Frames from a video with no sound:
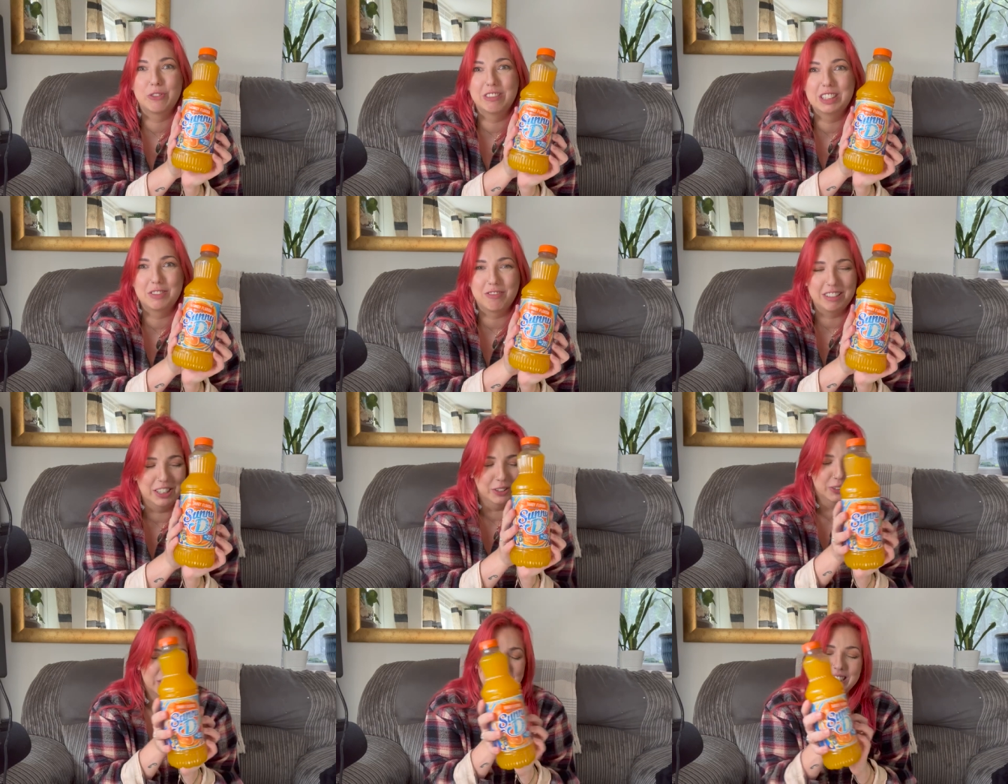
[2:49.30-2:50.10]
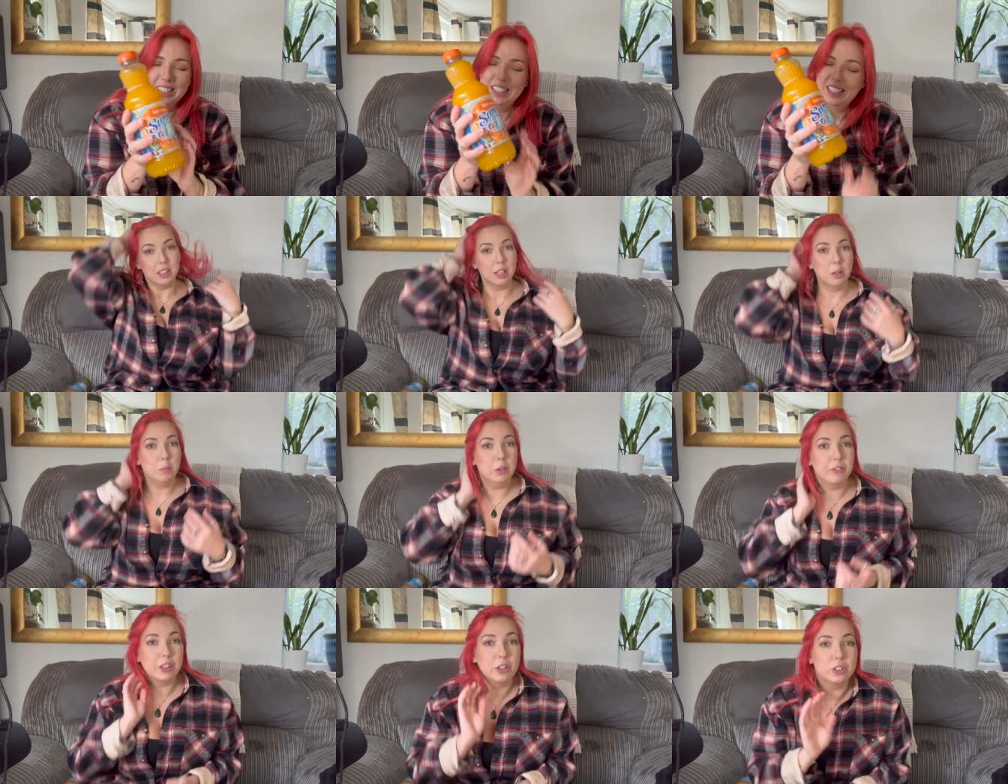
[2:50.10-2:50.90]
is real.
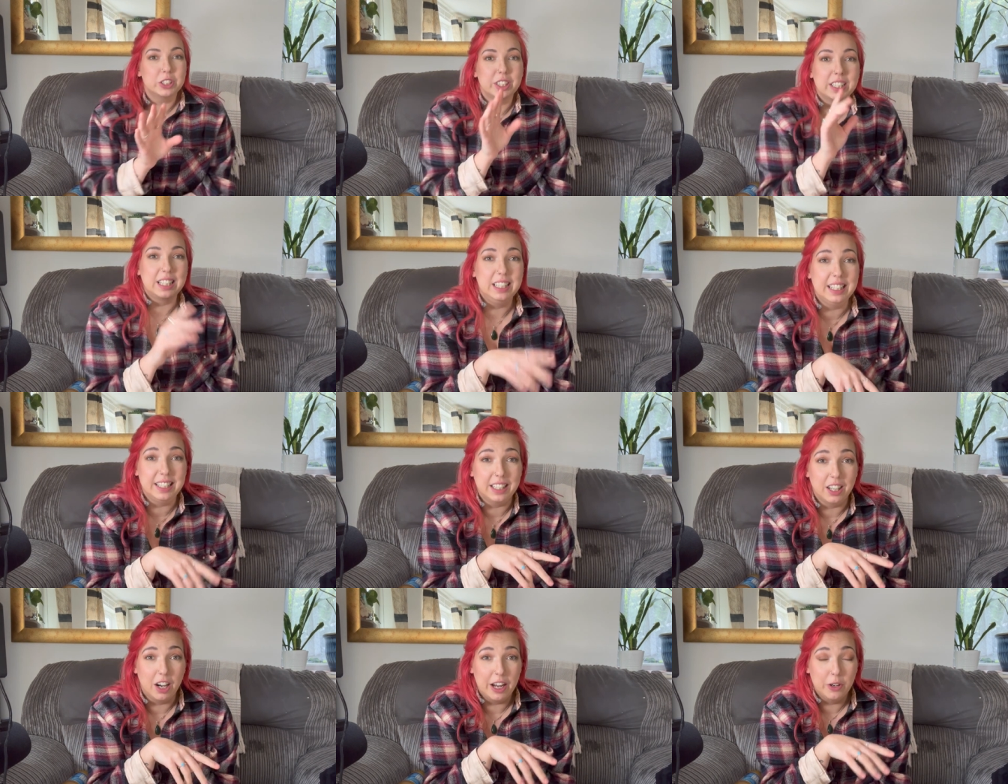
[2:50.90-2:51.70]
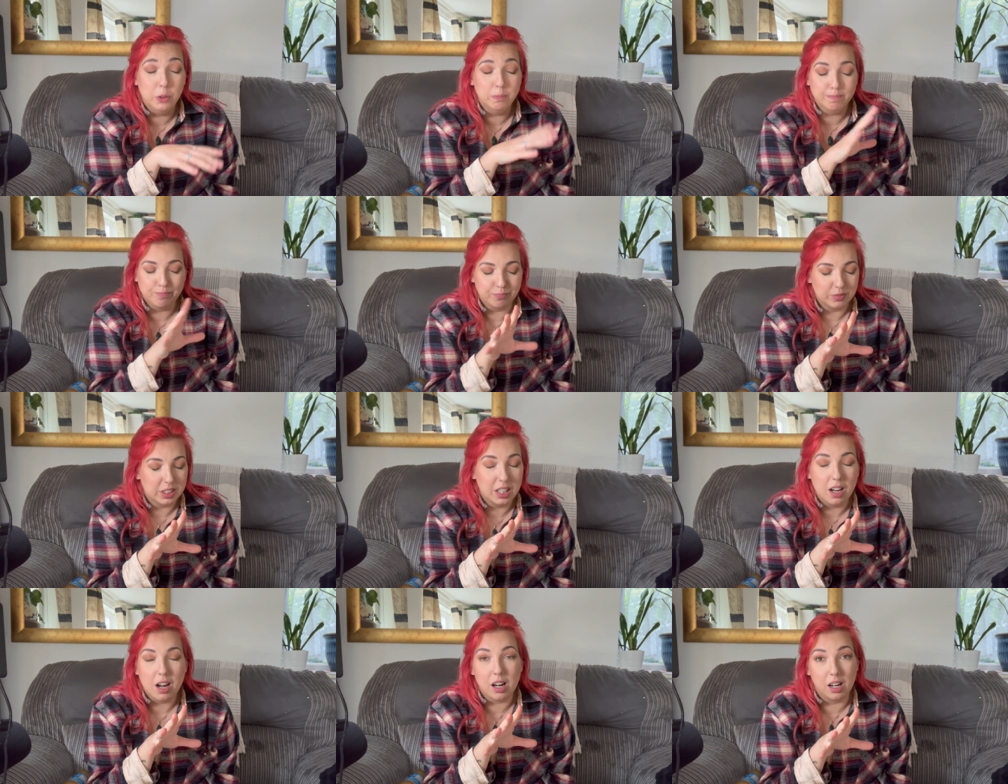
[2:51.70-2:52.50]
Moving on to the cleaning aisle.
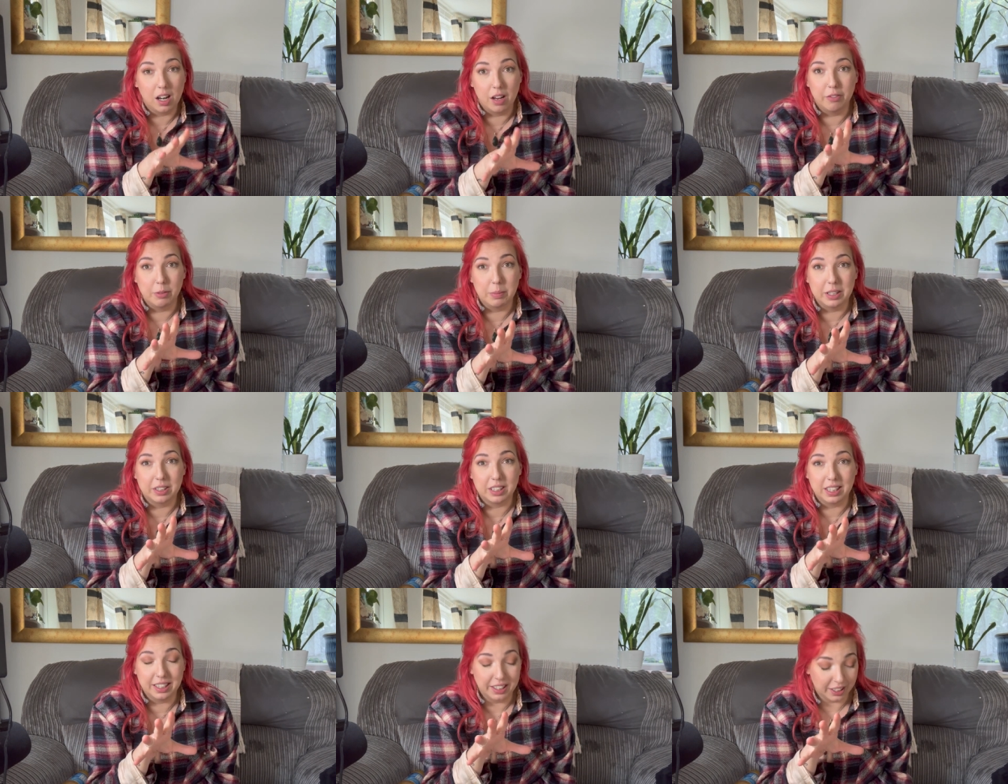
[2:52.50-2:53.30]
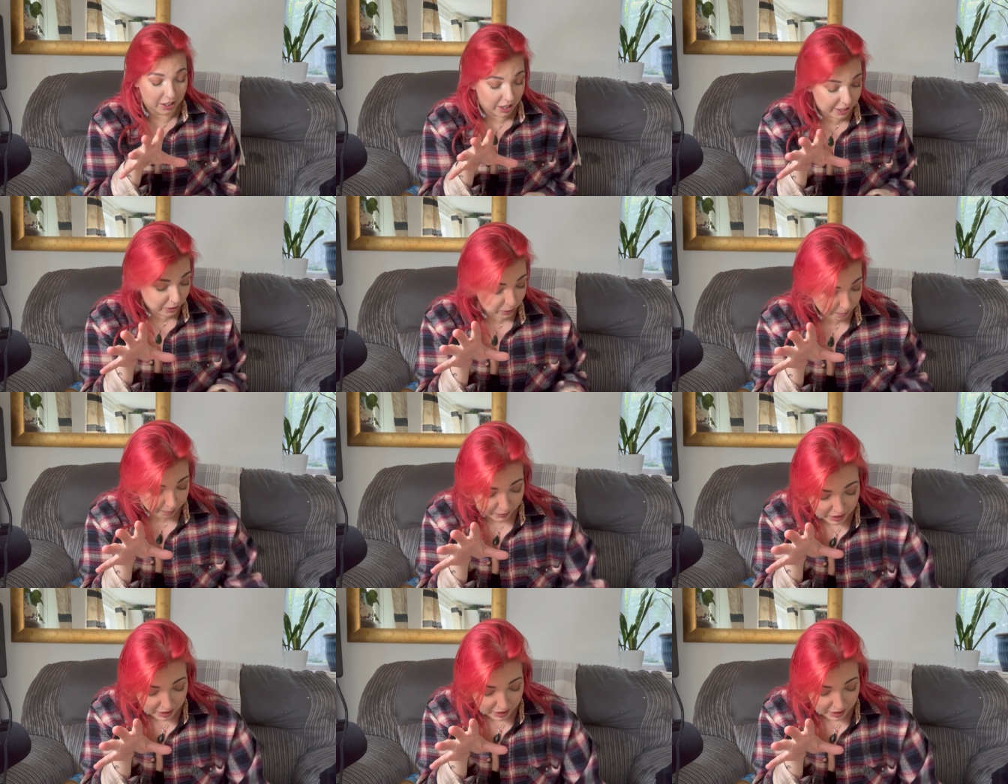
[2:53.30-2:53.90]
Love a bit of the cleaning aisle.